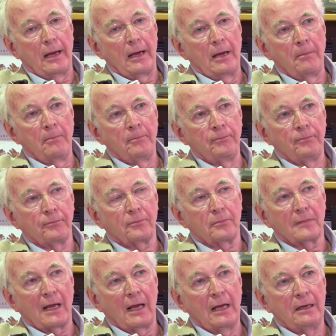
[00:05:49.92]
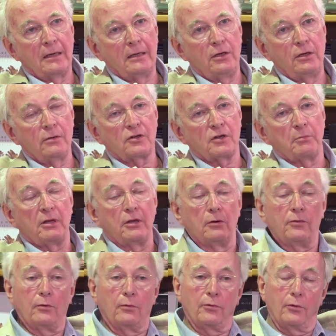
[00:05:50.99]
And it used to be
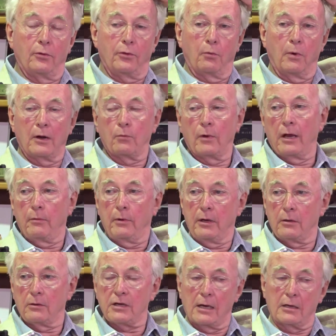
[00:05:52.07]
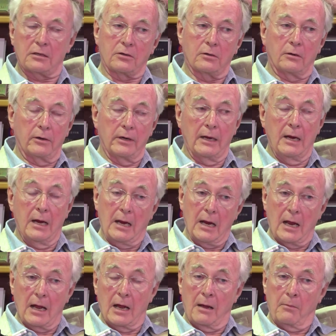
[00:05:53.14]
the one way we could tell a story.
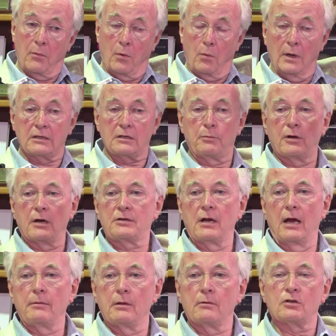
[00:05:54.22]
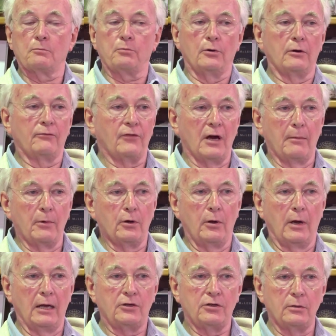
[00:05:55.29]
Once upon a time, there was a poor farmer
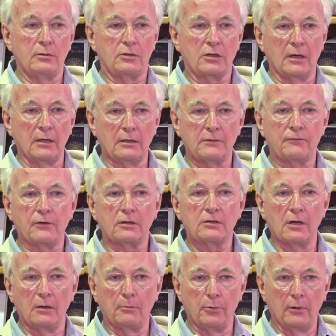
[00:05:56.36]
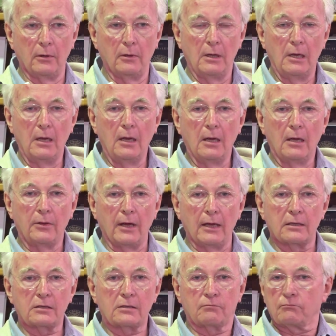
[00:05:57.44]
who had two sons, for example.
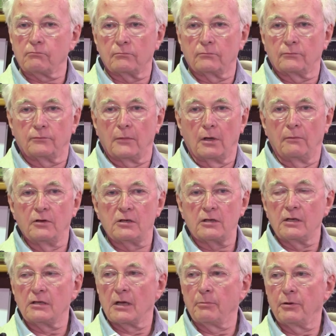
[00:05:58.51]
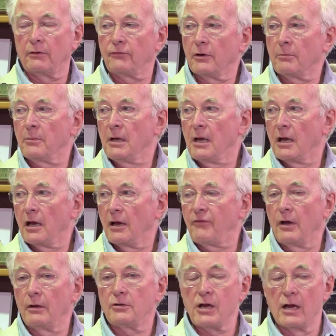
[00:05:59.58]
That's obviously something from a
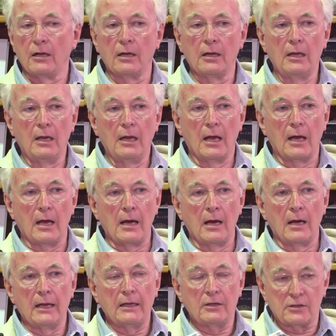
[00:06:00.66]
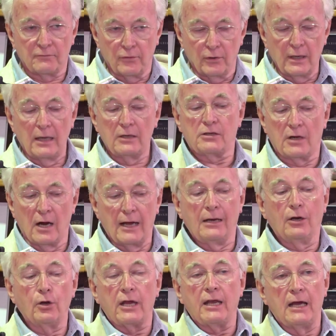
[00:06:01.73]
folktale. It's an eye
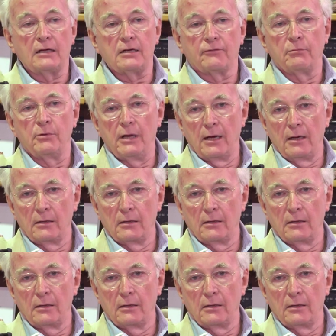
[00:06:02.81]
looking at it from the